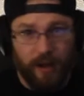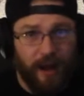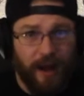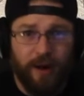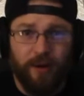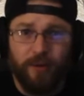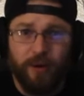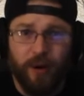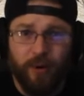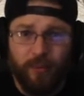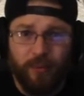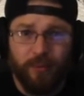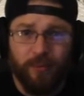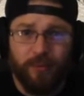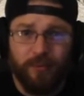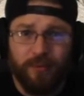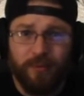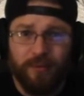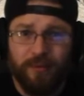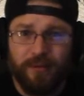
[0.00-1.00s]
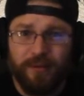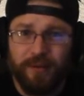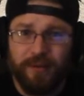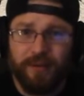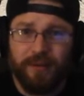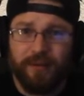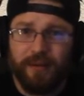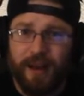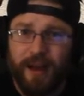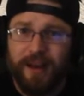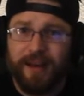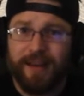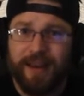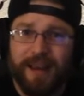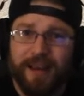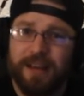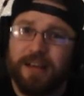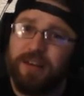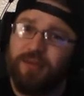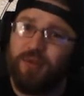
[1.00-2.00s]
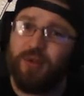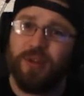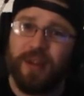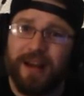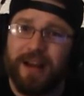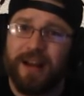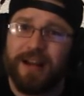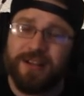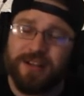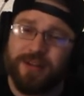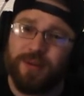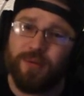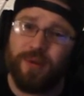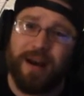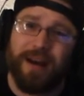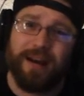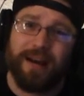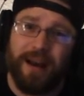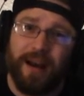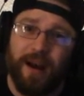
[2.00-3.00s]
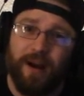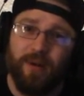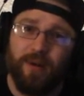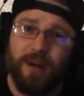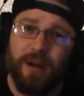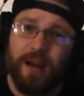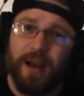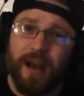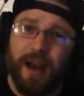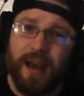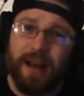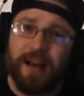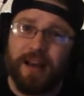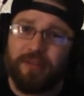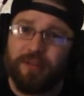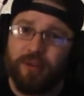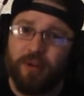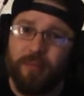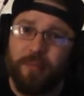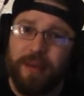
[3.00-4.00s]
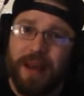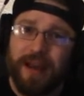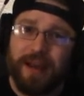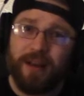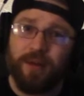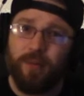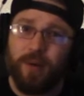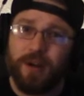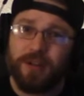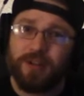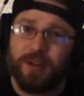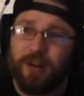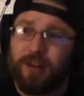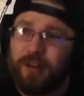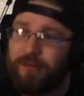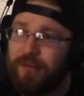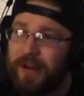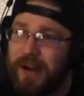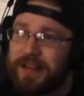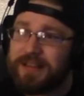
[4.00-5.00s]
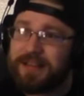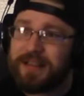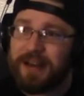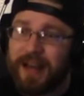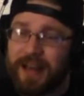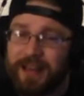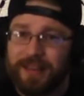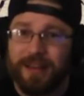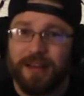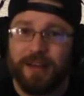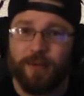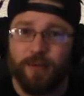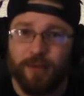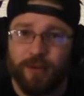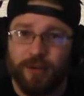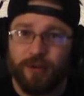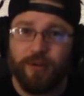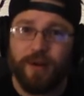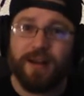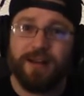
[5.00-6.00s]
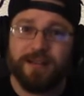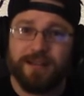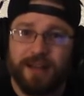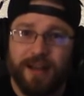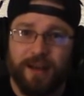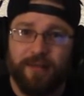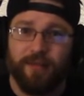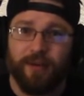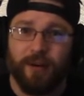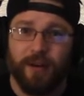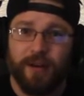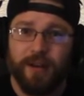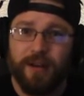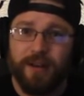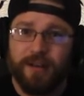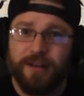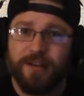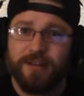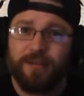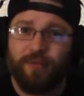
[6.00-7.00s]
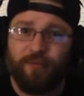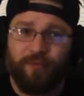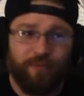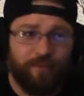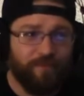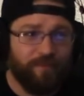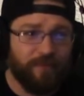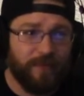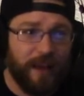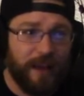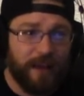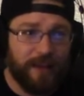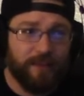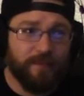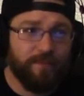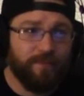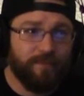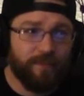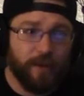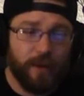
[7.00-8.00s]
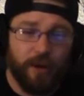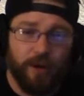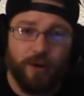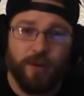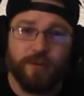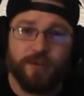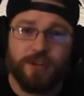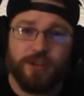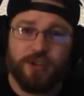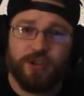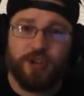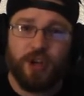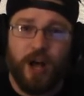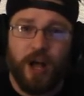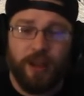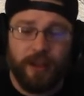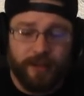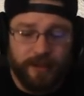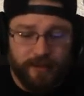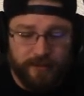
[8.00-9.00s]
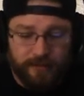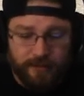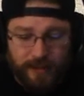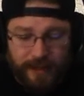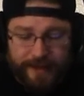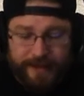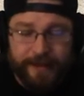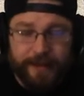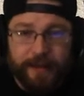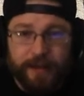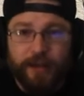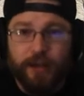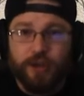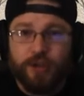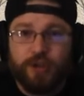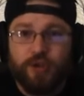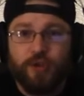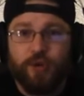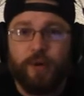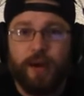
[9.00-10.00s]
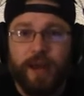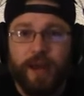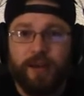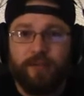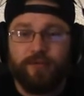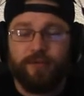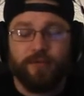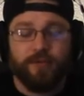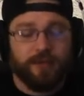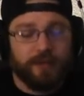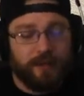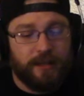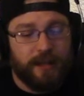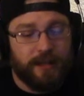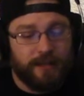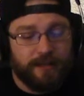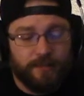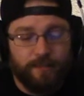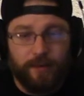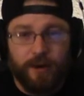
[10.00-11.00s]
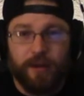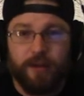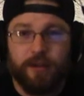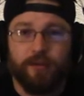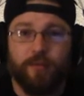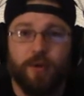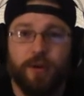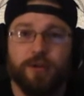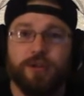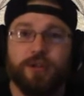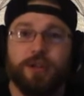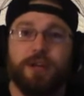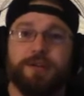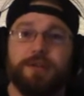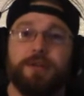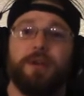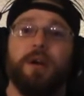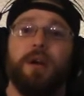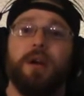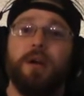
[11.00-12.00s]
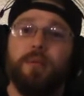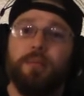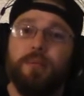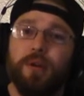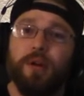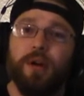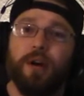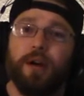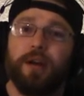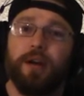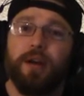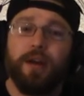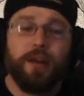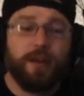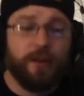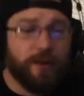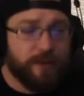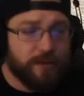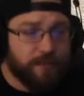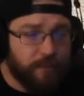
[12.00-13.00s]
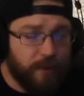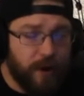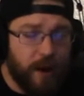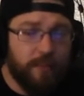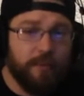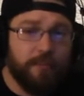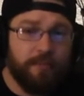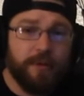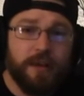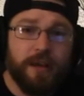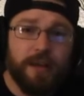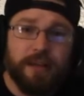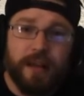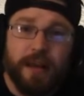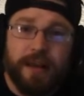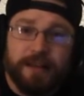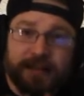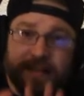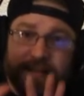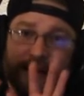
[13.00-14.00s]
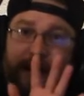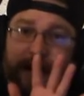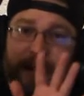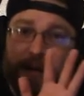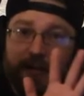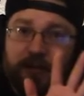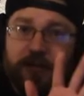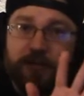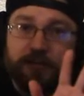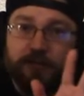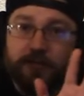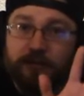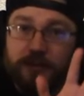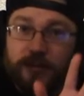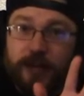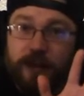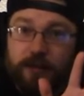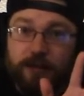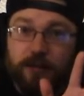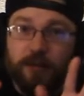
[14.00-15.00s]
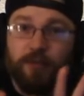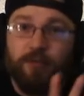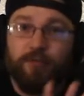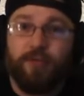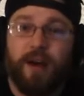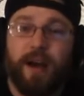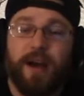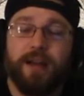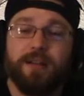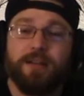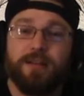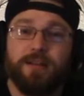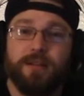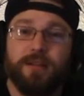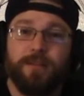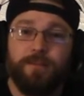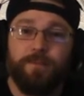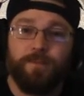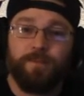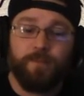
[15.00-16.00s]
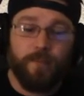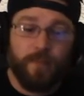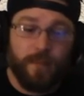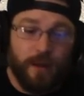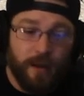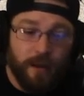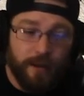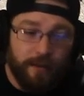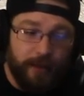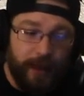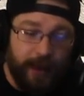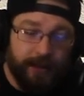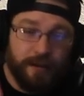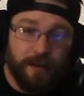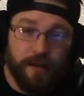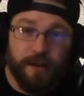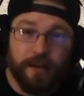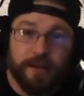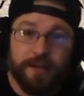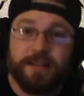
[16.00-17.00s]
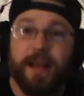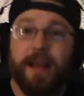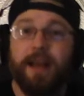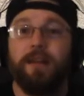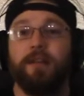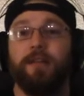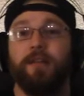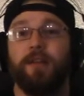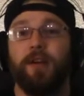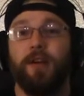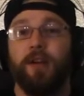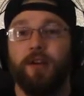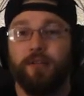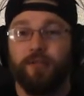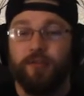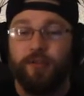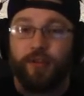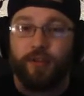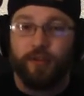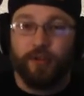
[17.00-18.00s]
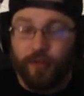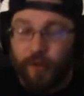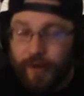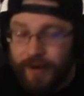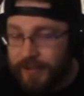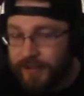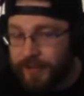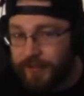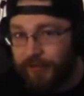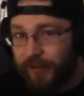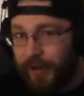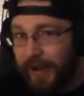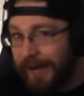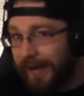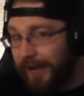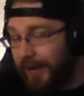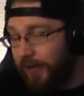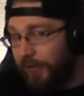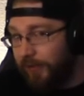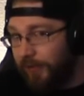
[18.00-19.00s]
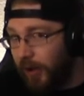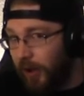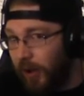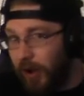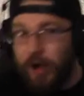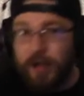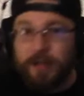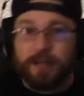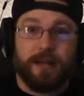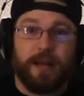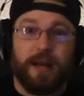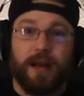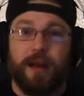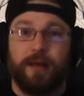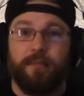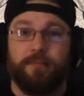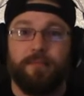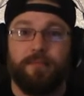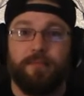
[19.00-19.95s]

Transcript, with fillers: I don't know. I can't give you that answer right now. I'd have to go back and watch all the fights that I think were the greatest ever. There's like, you know, it's solid like two handfuls. That's probably the wrong gesture. But look, there's probably like 10, 10 good fights that could contend for the greatest fight of all time.